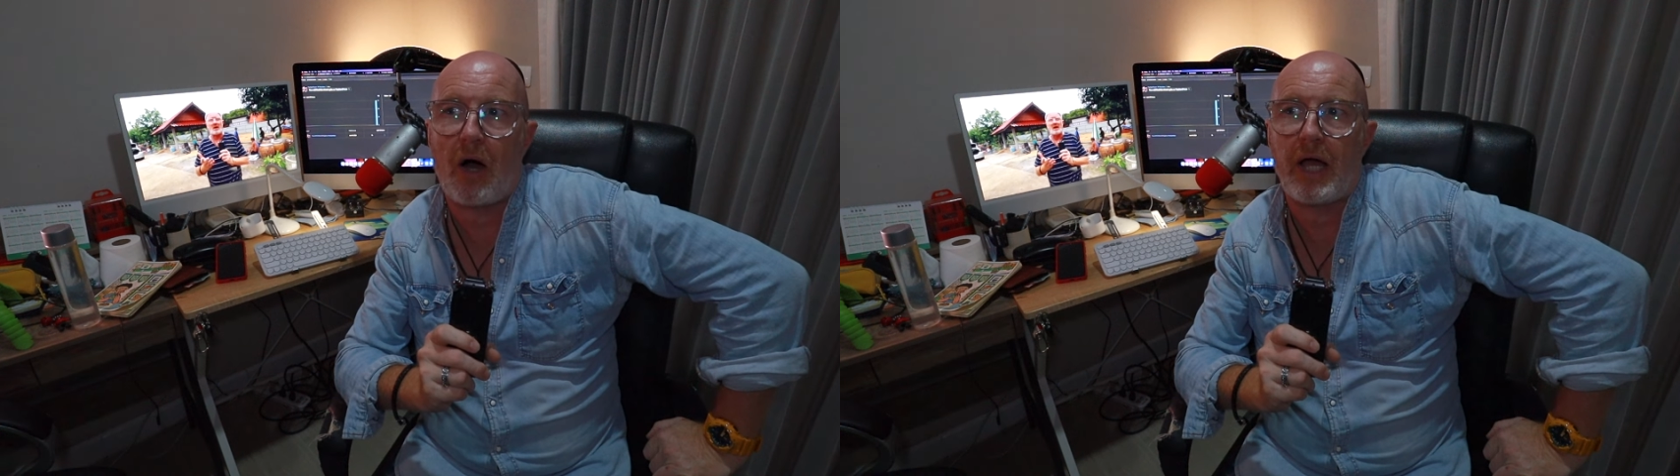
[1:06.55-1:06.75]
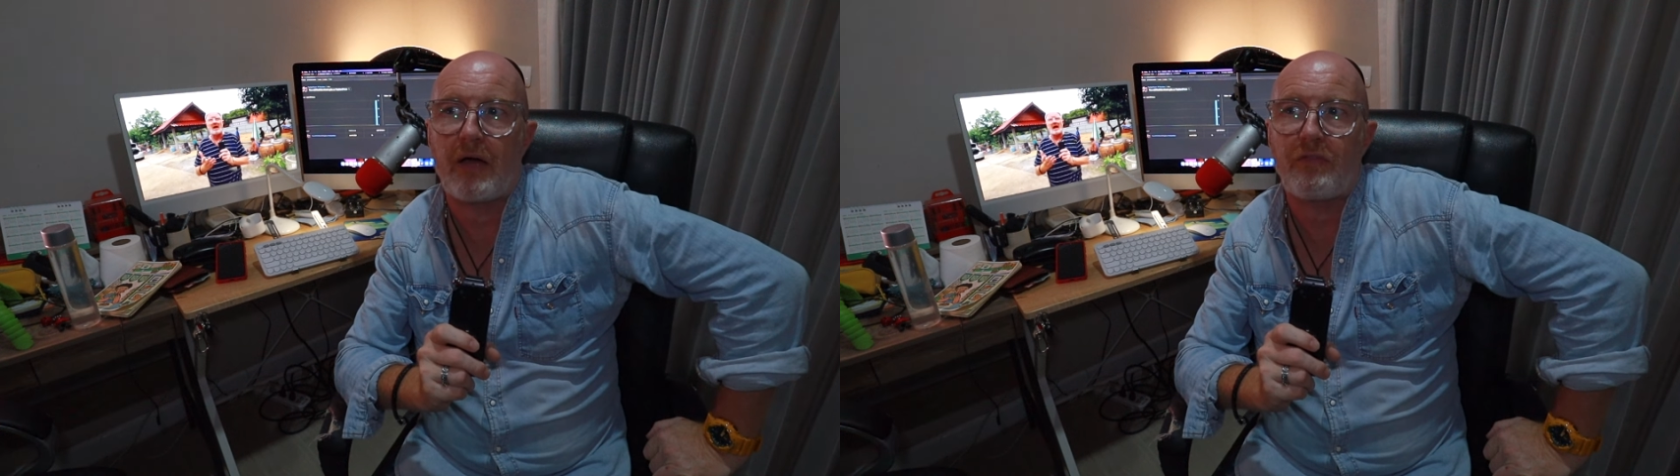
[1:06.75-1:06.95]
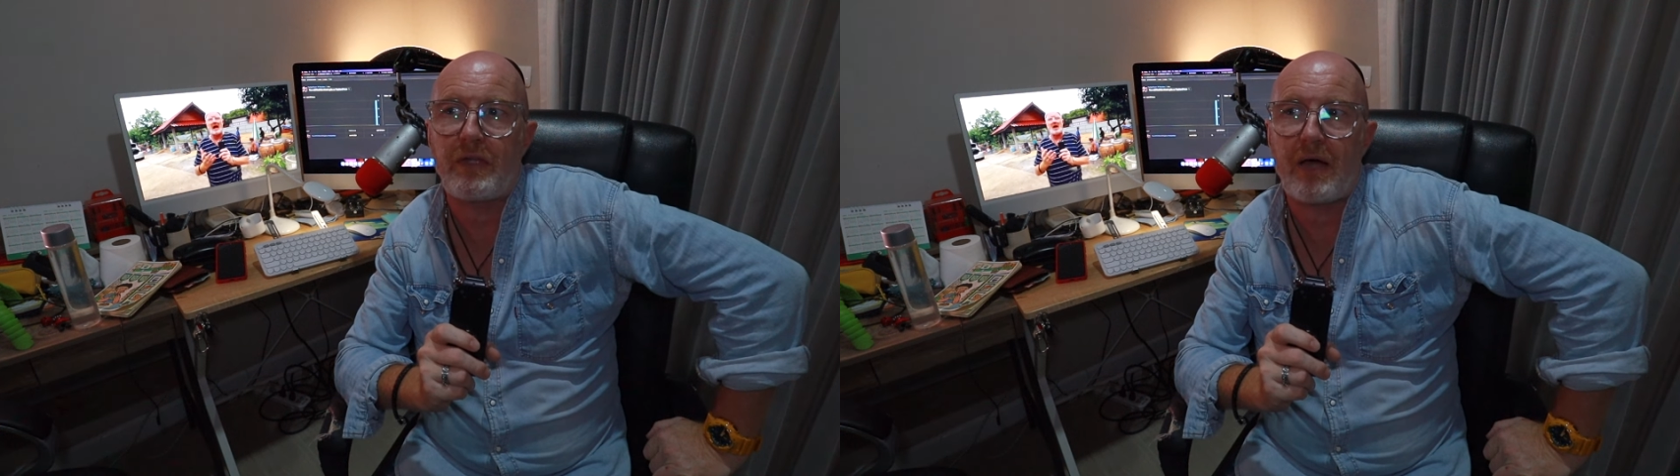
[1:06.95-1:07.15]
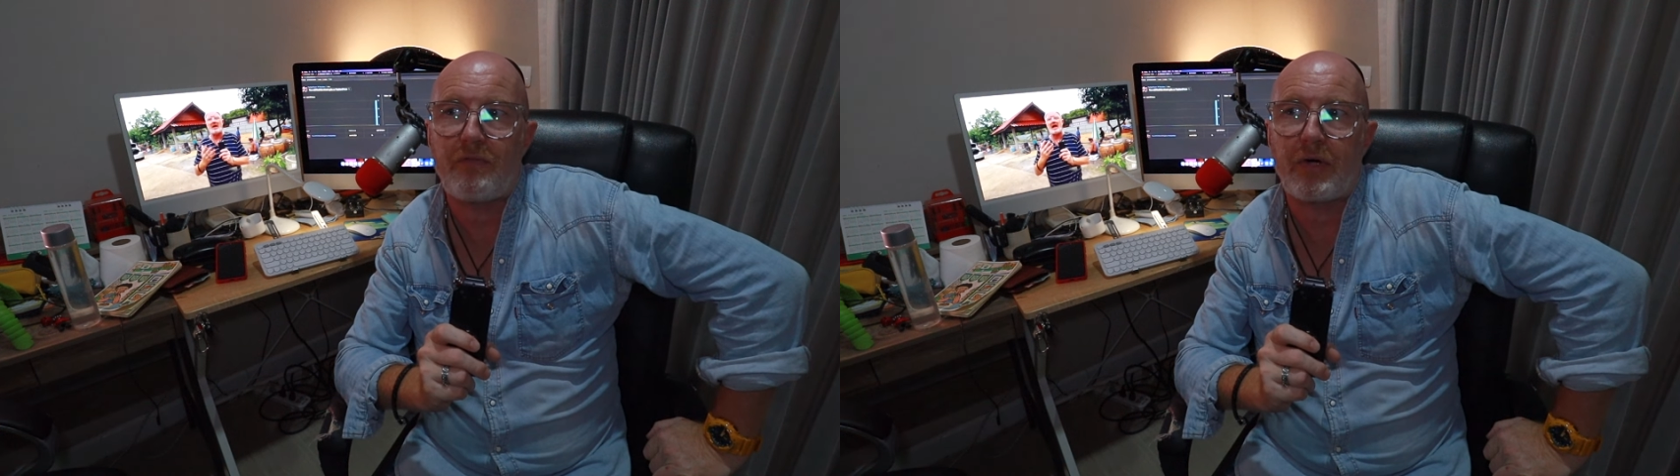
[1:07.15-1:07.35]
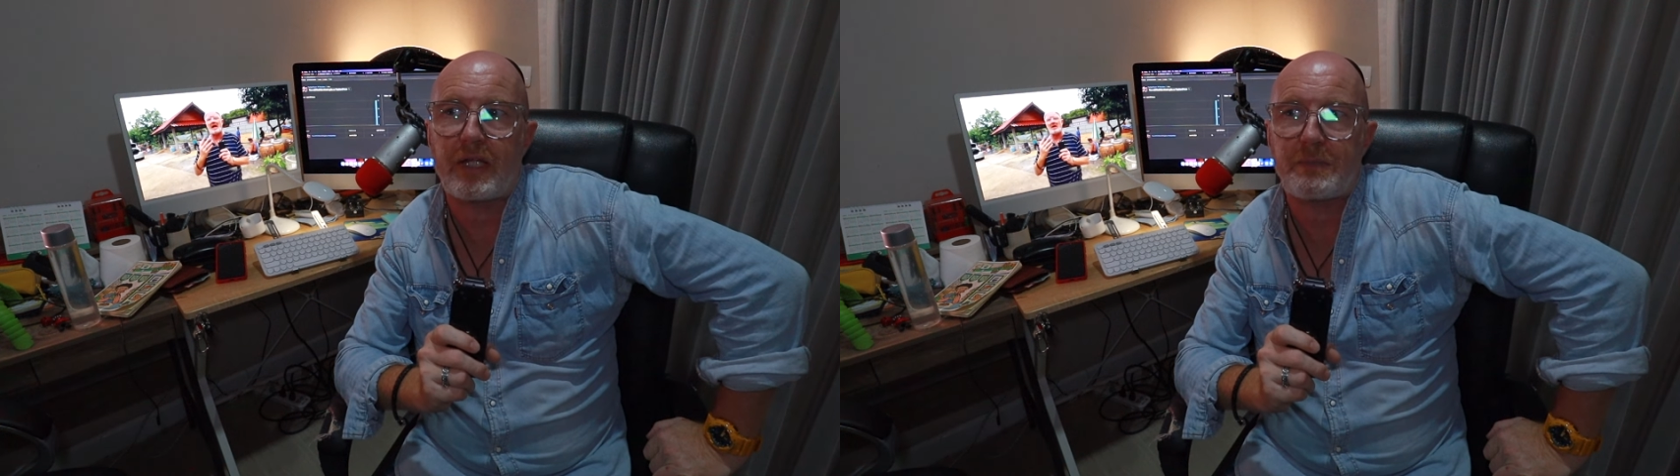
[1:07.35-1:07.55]
I have
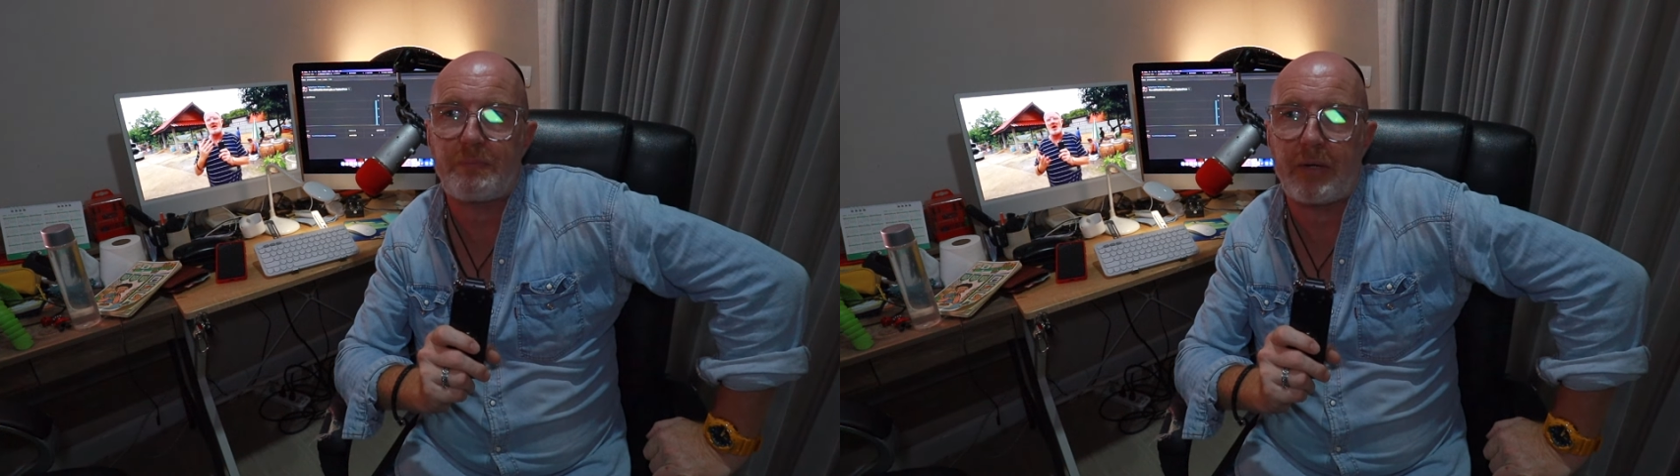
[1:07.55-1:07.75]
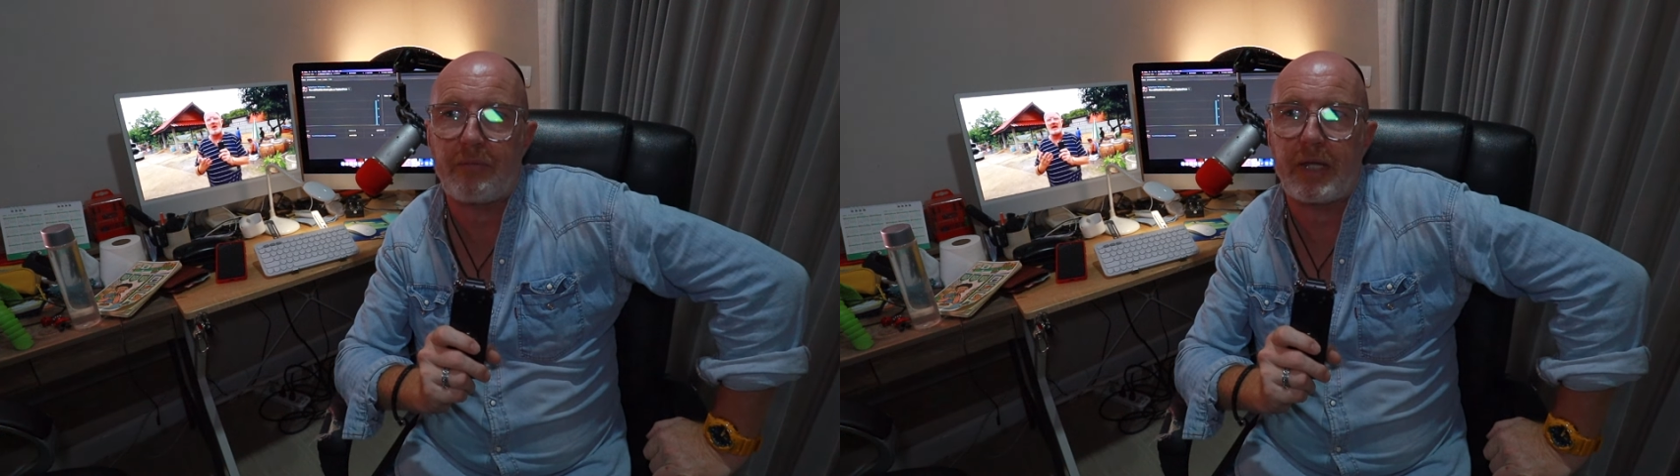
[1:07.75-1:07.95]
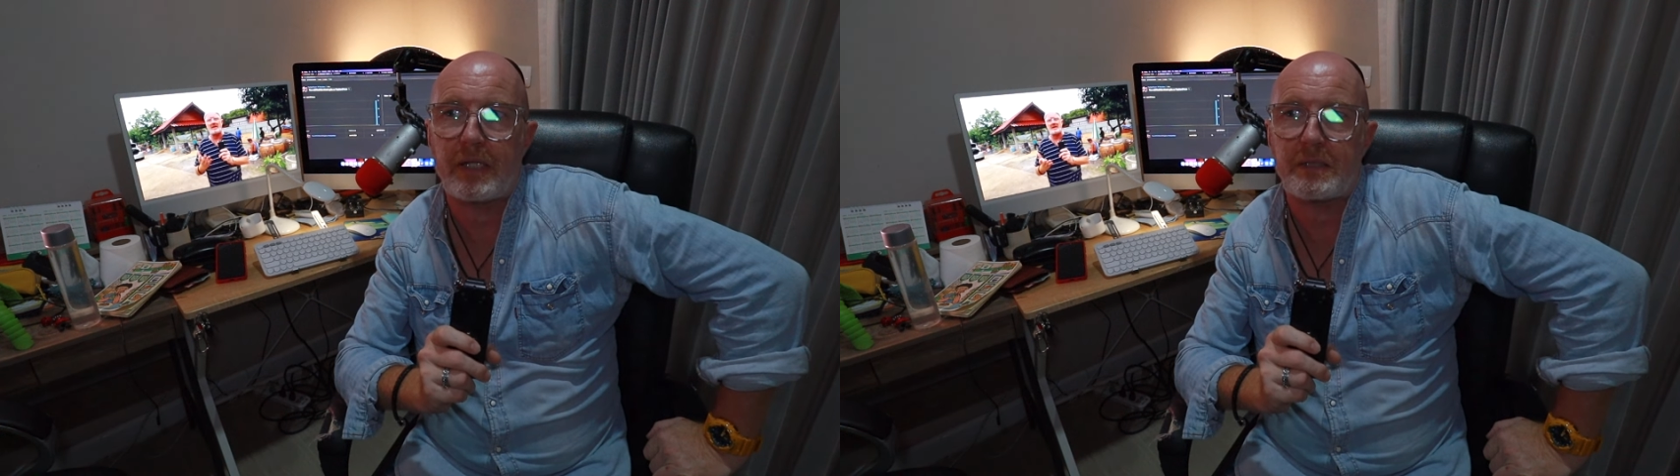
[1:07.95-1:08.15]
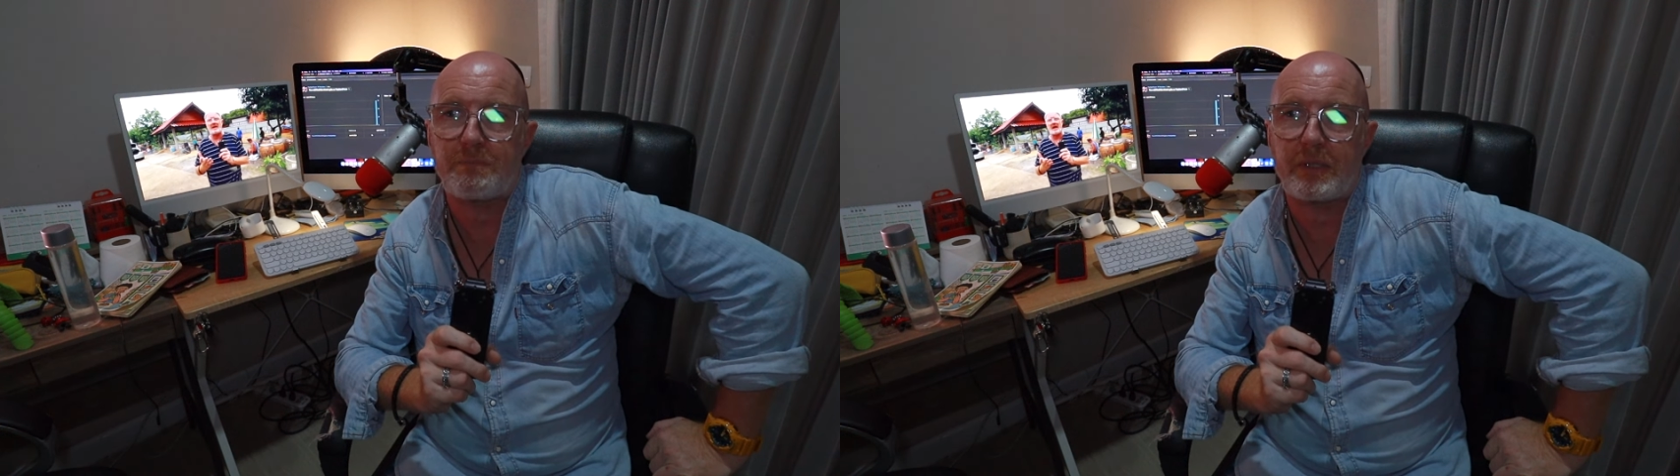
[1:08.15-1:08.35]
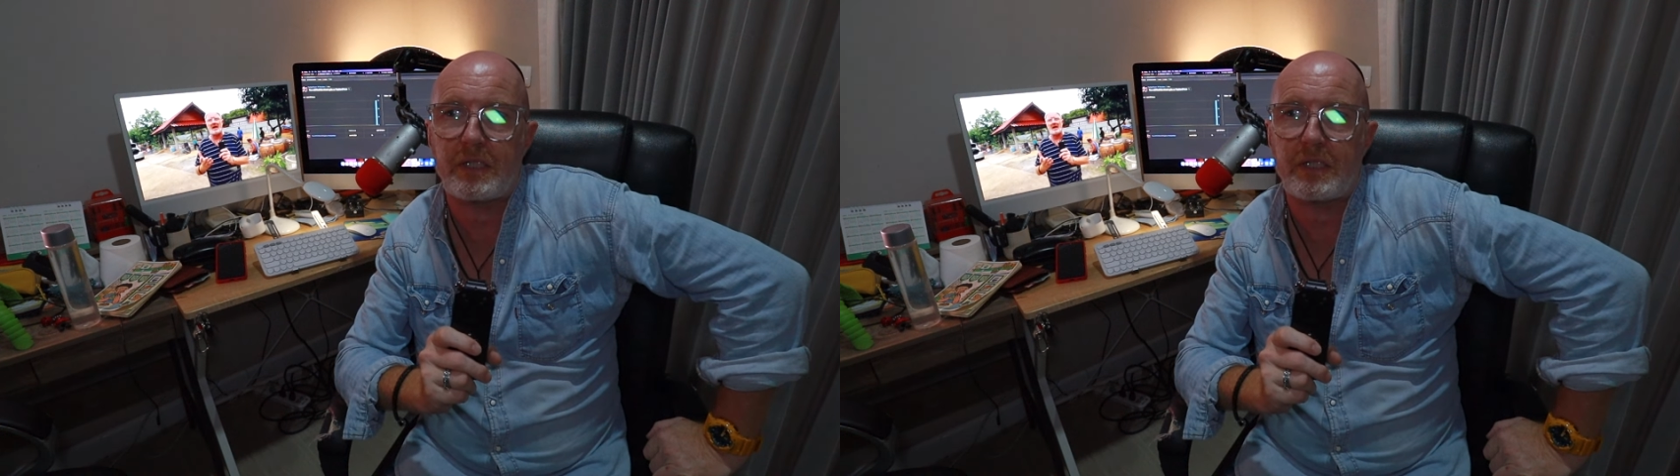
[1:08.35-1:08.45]
never experienced,